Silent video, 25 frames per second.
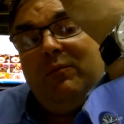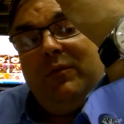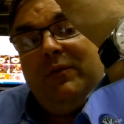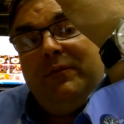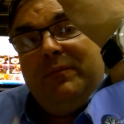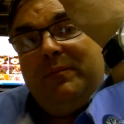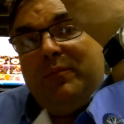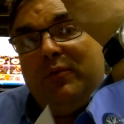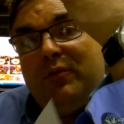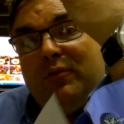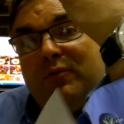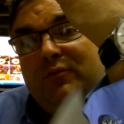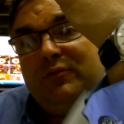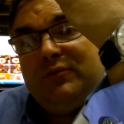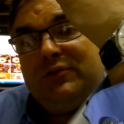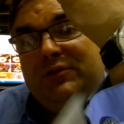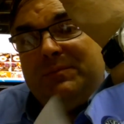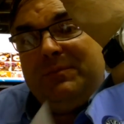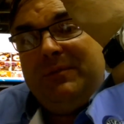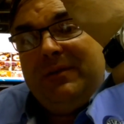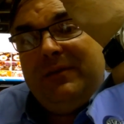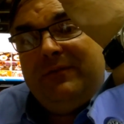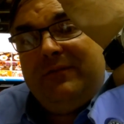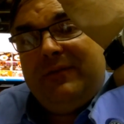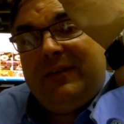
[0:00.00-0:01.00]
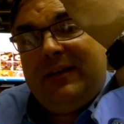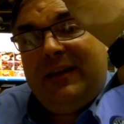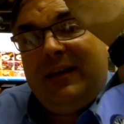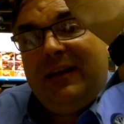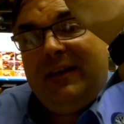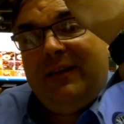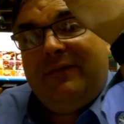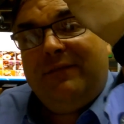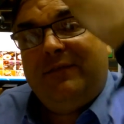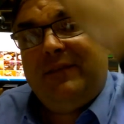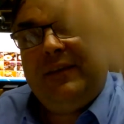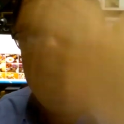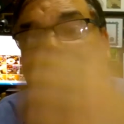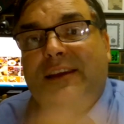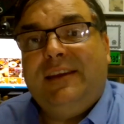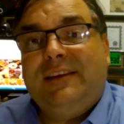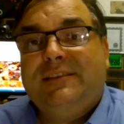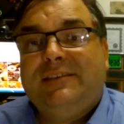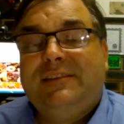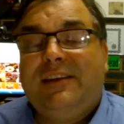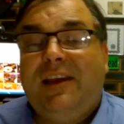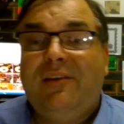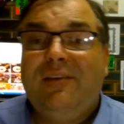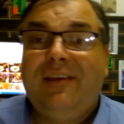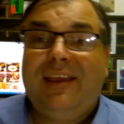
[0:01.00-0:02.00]
with Paul Smith
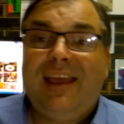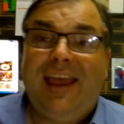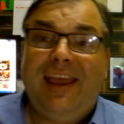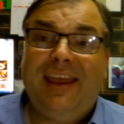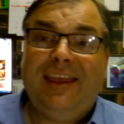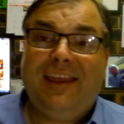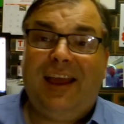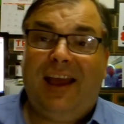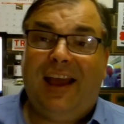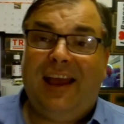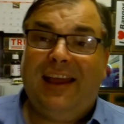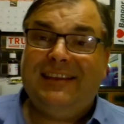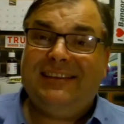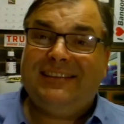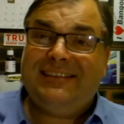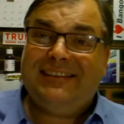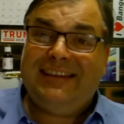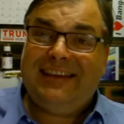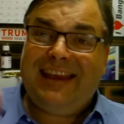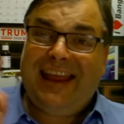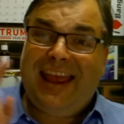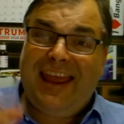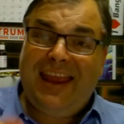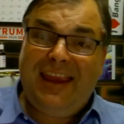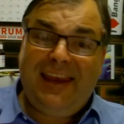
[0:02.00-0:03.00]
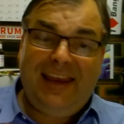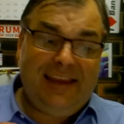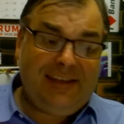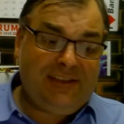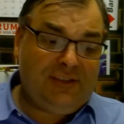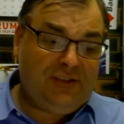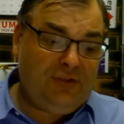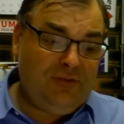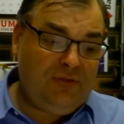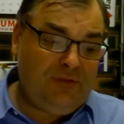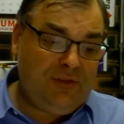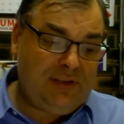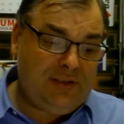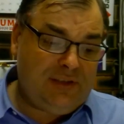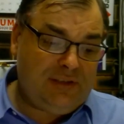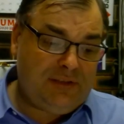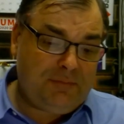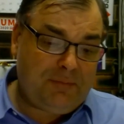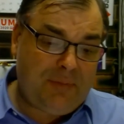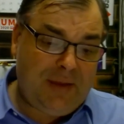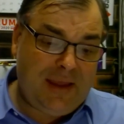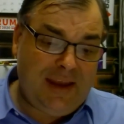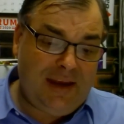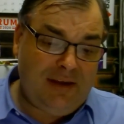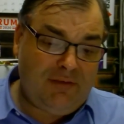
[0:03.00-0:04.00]
cufflinks. Okay, guys, today let's do this
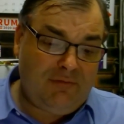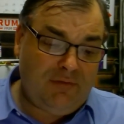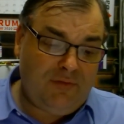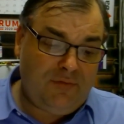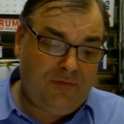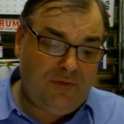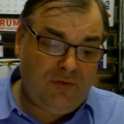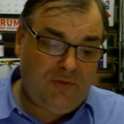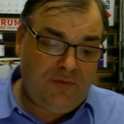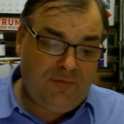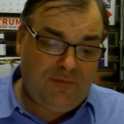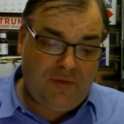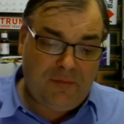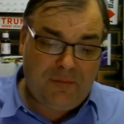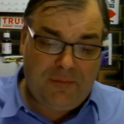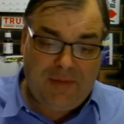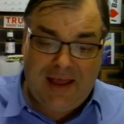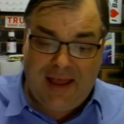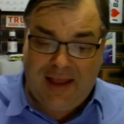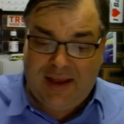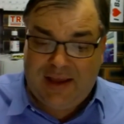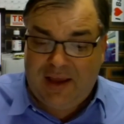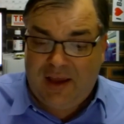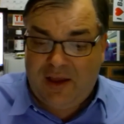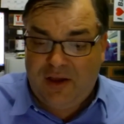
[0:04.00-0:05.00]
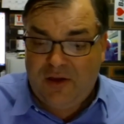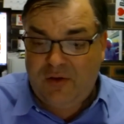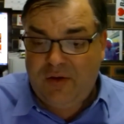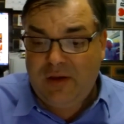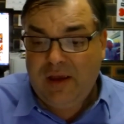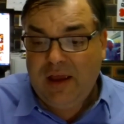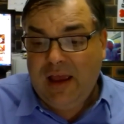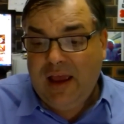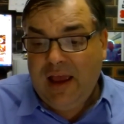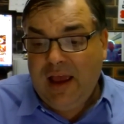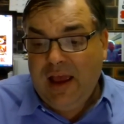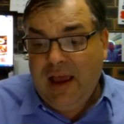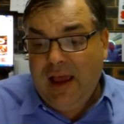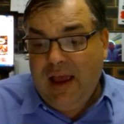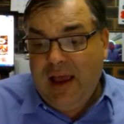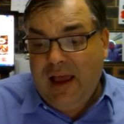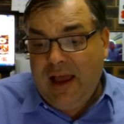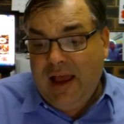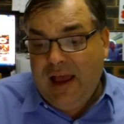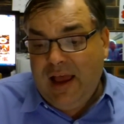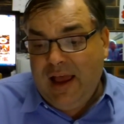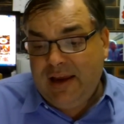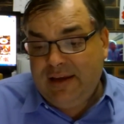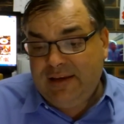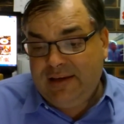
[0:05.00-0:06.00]
paid review for Marco.
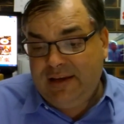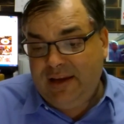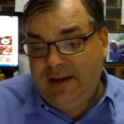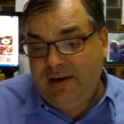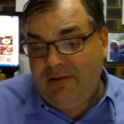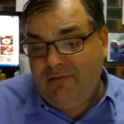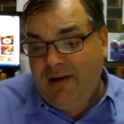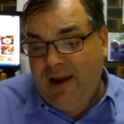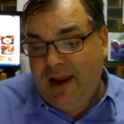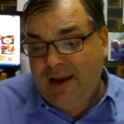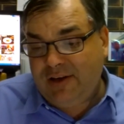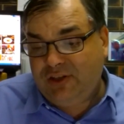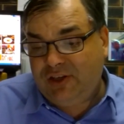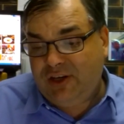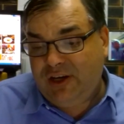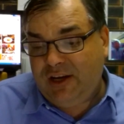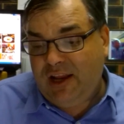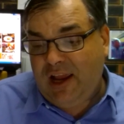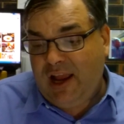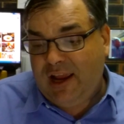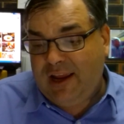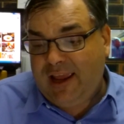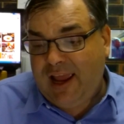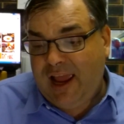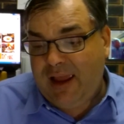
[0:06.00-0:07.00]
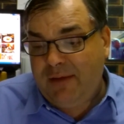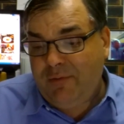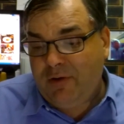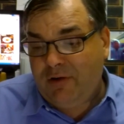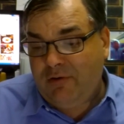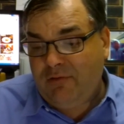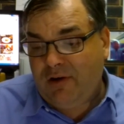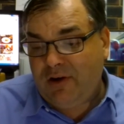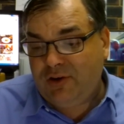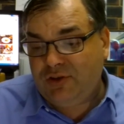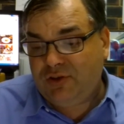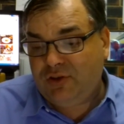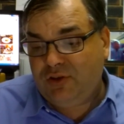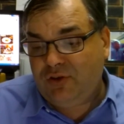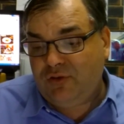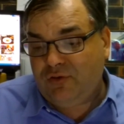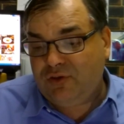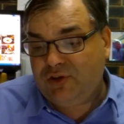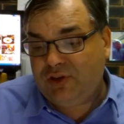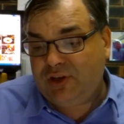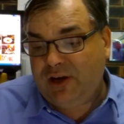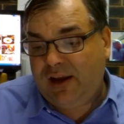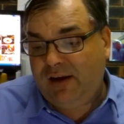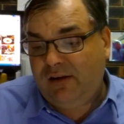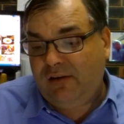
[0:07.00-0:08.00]
Dear Archie, I came across your
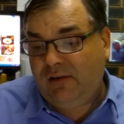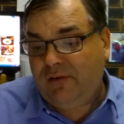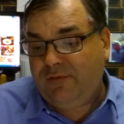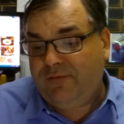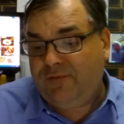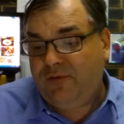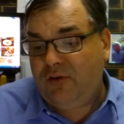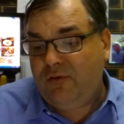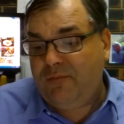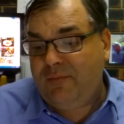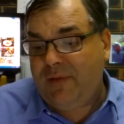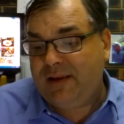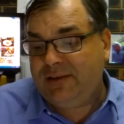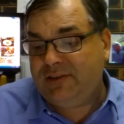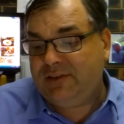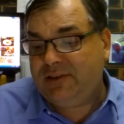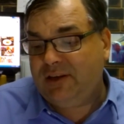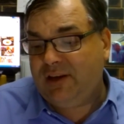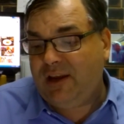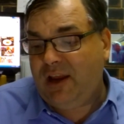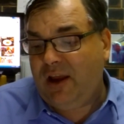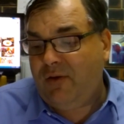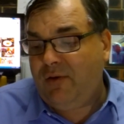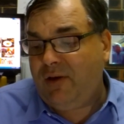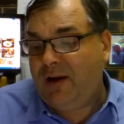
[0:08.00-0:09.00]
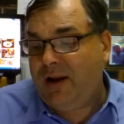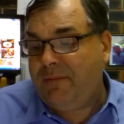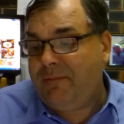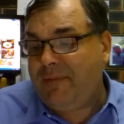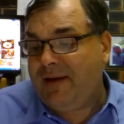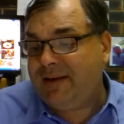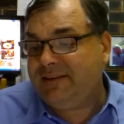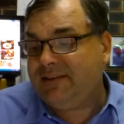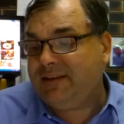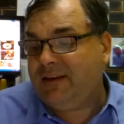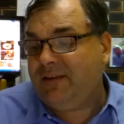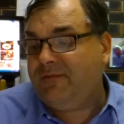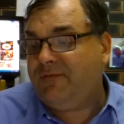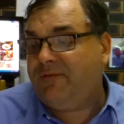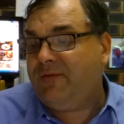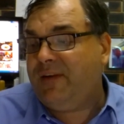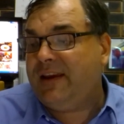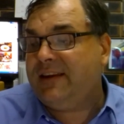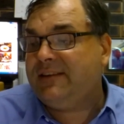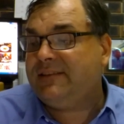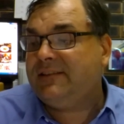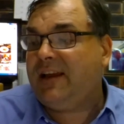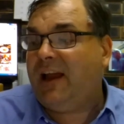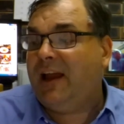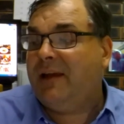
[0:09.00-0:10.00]
channel a few months ago and I must
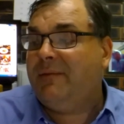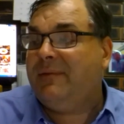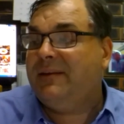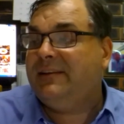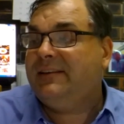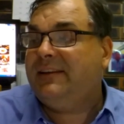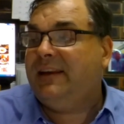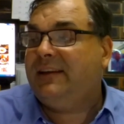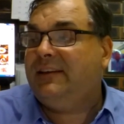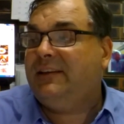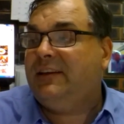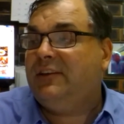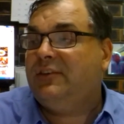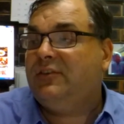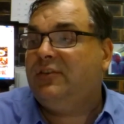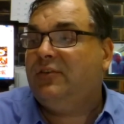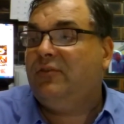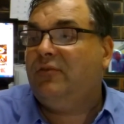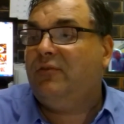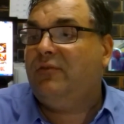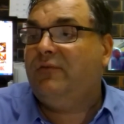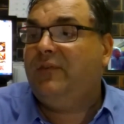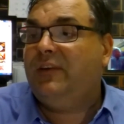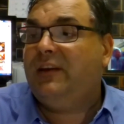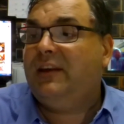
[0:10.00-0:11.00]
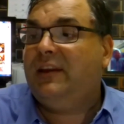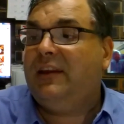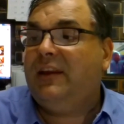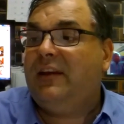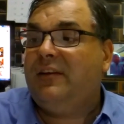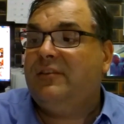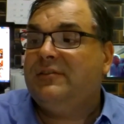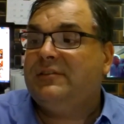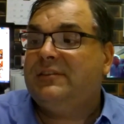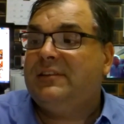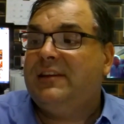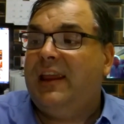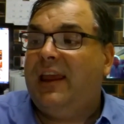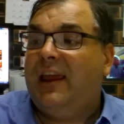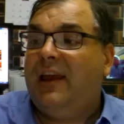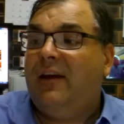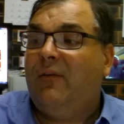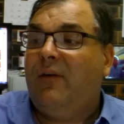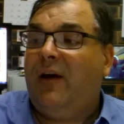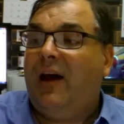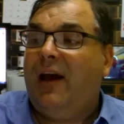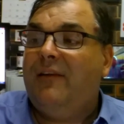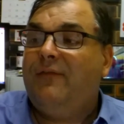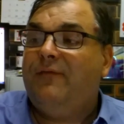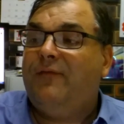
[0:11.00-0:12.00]
confess I'm addicted to your videos
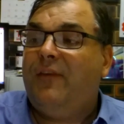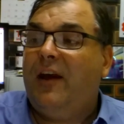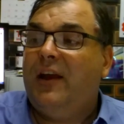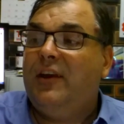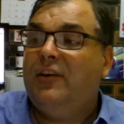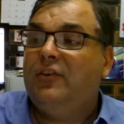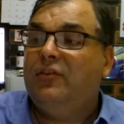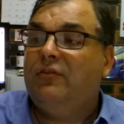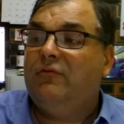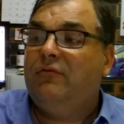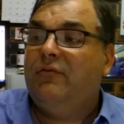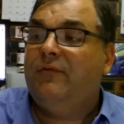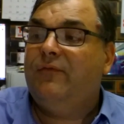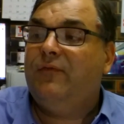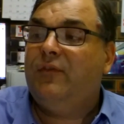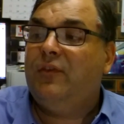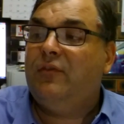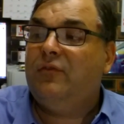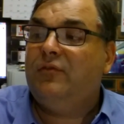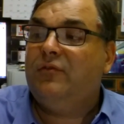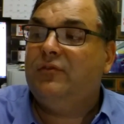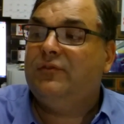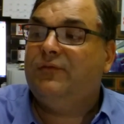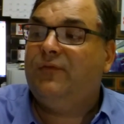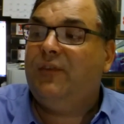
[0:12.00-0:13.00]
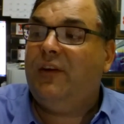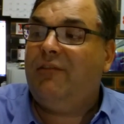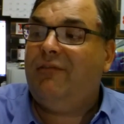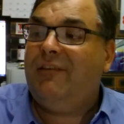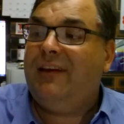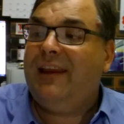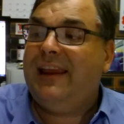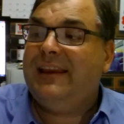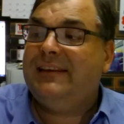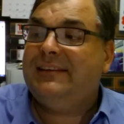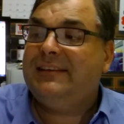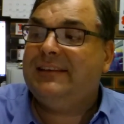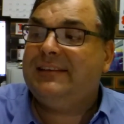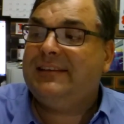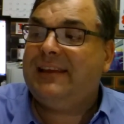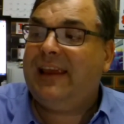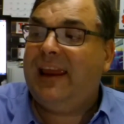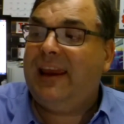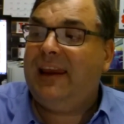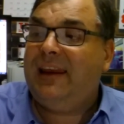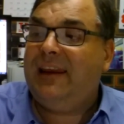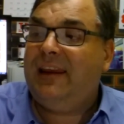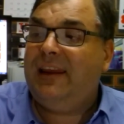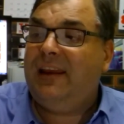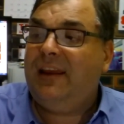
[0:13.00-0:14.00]
now. I find your reviews very
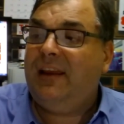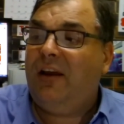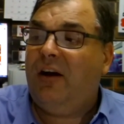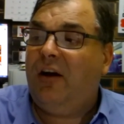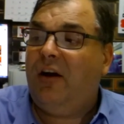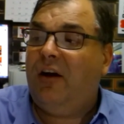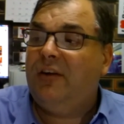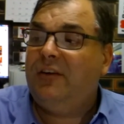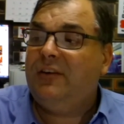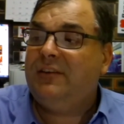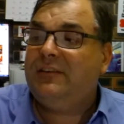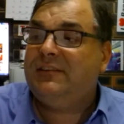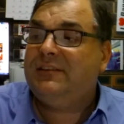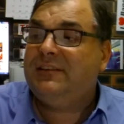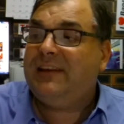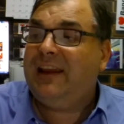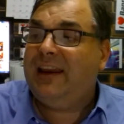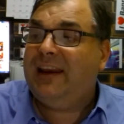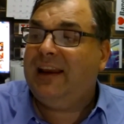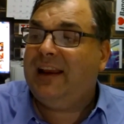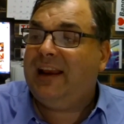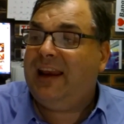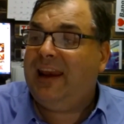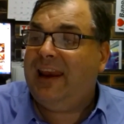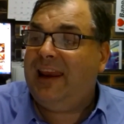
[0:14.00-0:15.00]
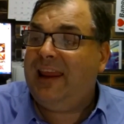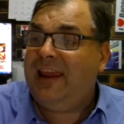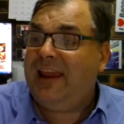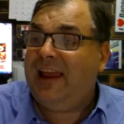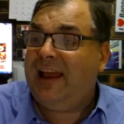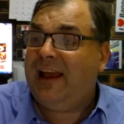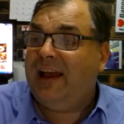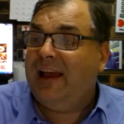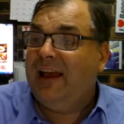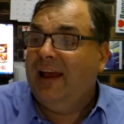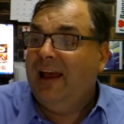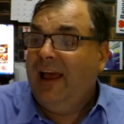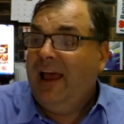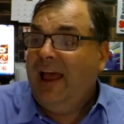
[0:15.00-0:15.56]
entertaining, honest and clear